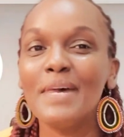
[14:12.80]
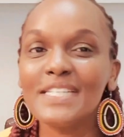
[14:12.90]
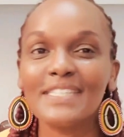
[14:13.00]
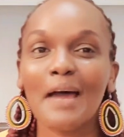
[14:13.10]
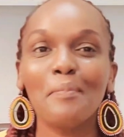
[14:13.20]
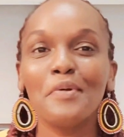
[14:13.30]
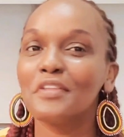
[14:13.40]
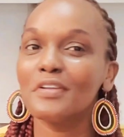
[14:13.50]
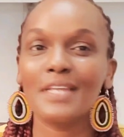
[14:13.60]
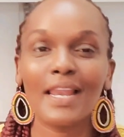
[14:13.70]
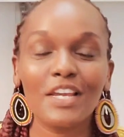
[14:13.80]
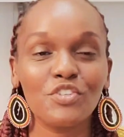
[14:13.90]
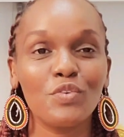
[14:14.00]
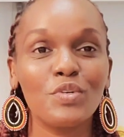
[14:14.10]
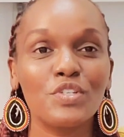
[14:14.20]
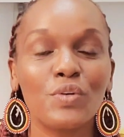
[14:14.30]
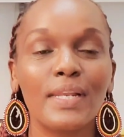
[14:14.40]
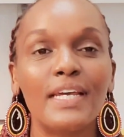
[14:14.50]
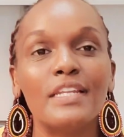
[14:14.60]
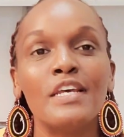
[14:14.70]
messed up with, or the election was
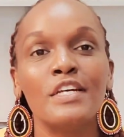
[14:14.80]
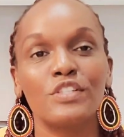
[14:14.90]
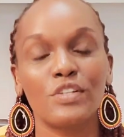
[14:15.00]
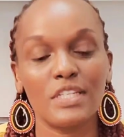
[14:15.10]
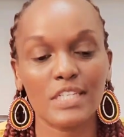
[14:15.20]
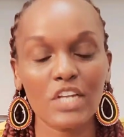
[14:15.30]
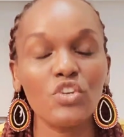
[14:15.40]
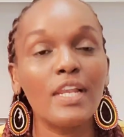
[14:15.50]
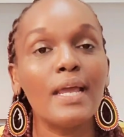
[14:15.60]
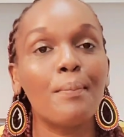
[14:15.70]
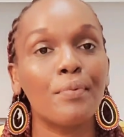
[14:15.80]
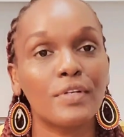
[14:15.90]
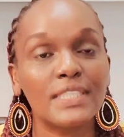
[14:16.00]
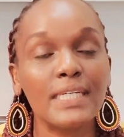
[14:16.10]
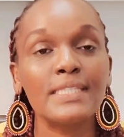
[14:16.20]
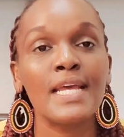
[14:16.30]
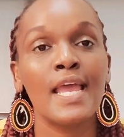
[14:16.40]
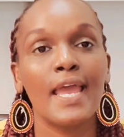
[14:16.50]
stolen, so there's actually a process.